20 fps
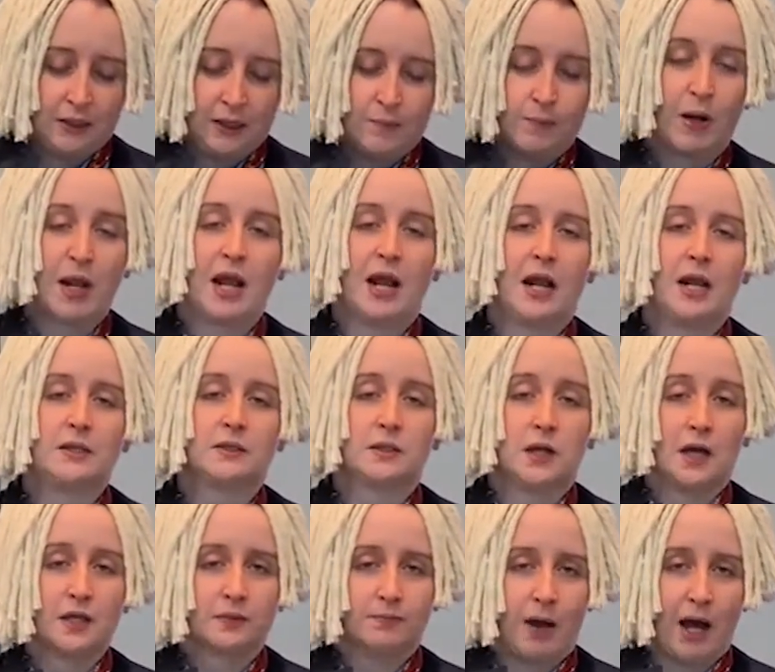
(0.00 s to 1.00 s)
Pleased
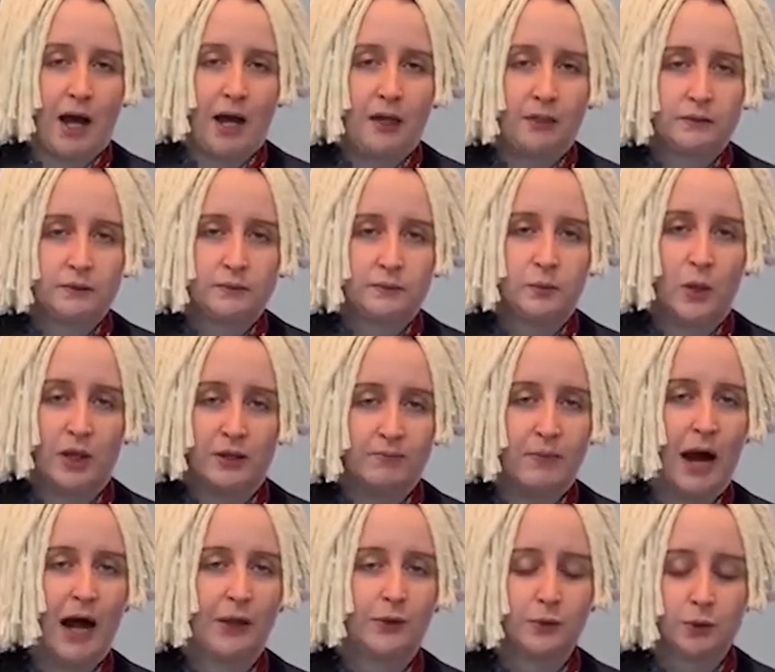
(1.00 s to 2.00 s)
as man with
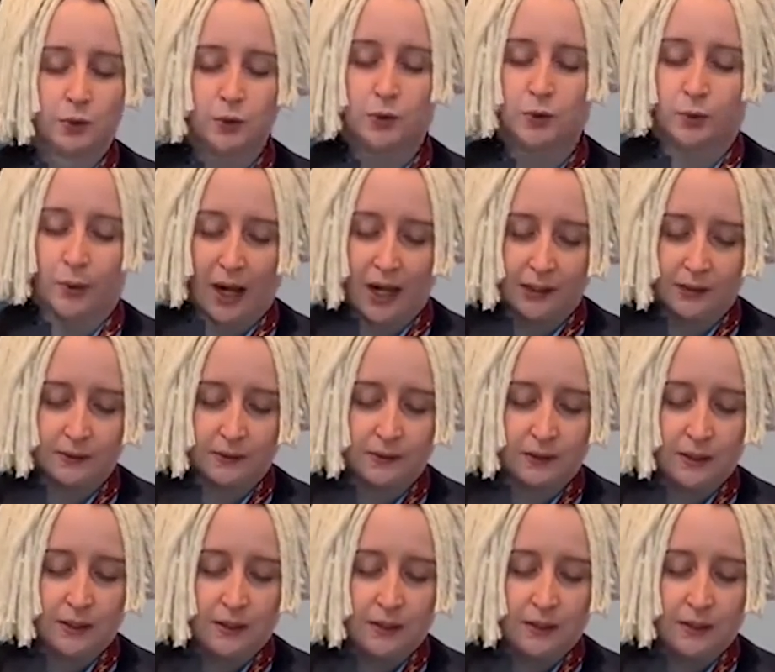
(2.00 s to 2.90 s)
man to dwell,